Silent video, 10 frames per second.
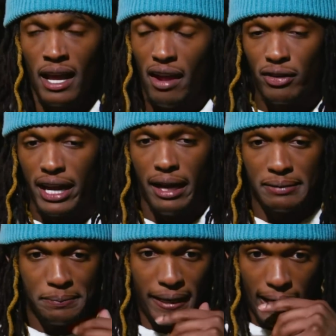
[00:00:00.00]
Every
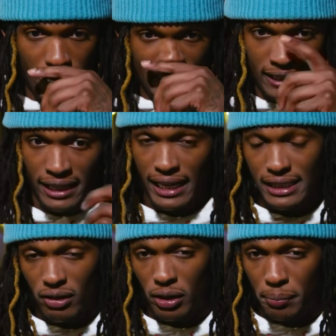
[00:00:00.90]
game is big, honestly, and
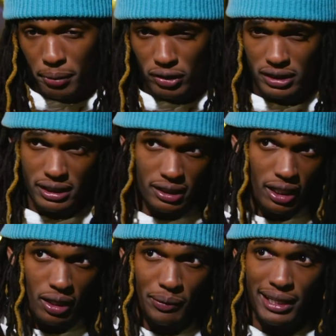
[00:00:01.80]
that's how we approach it
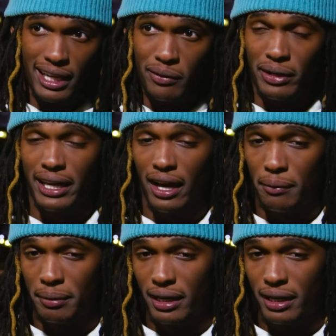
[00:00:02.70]
week in and week out.